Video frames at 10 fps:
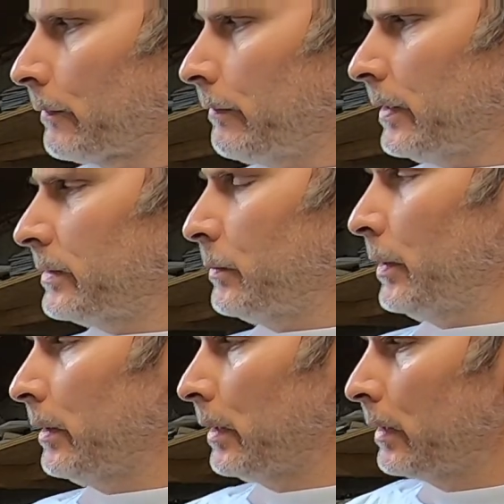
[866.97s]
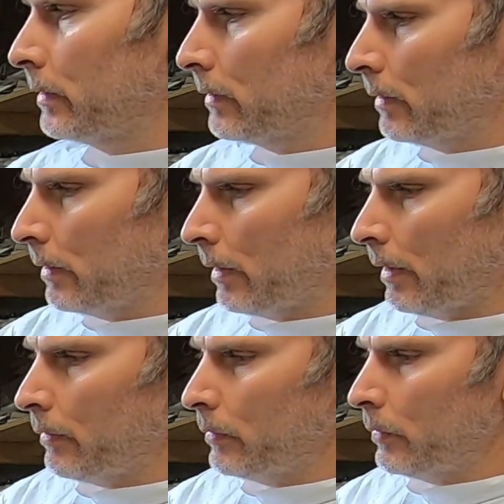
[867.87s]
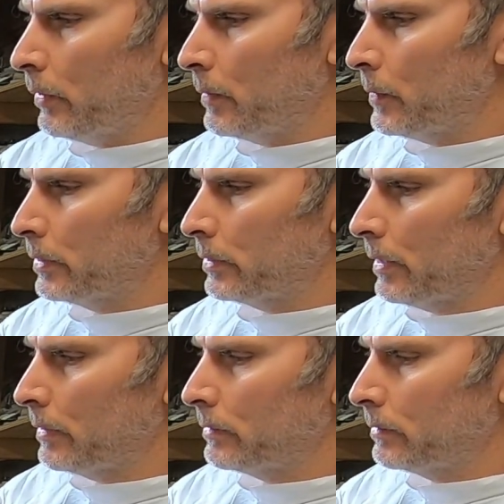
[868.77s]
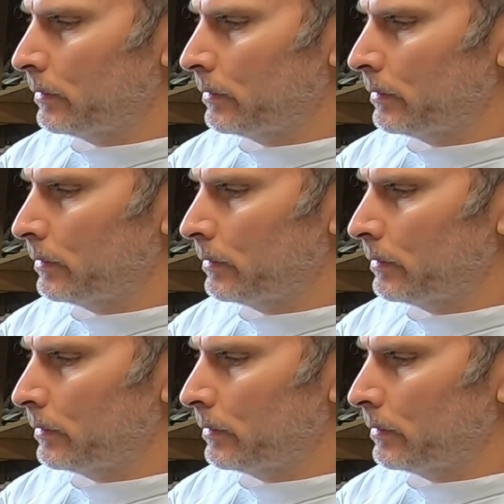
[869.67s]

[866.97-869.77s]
flexibility. I don't know how much less.